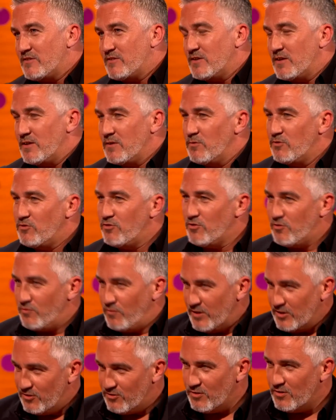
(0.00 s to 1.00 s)
NEC. We just
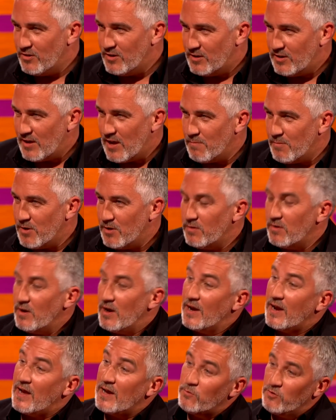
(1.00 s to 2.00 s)
finished doing a demo,
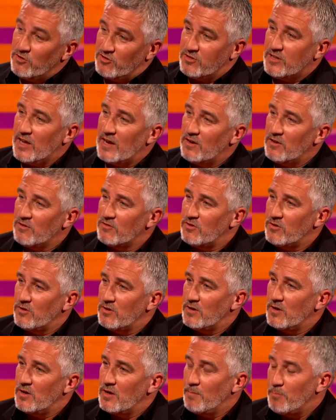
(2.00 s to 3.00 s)
and I was staying on to do
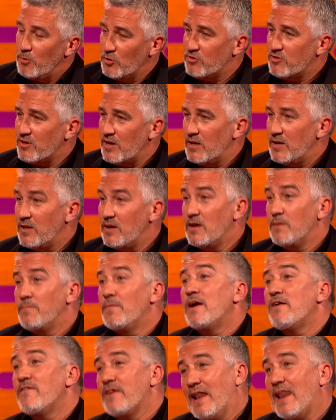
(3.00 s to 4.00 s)
a book signing. Now,
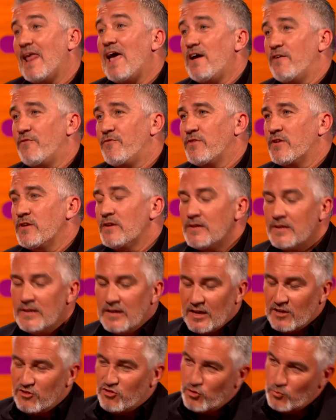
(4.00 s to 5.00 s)
Mary left,
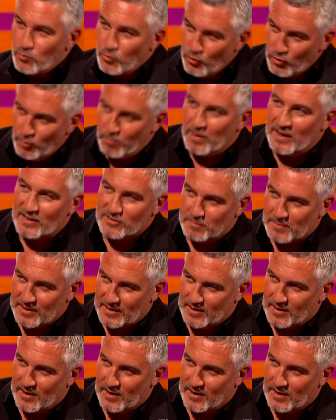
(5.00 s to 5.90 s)
and she walked past my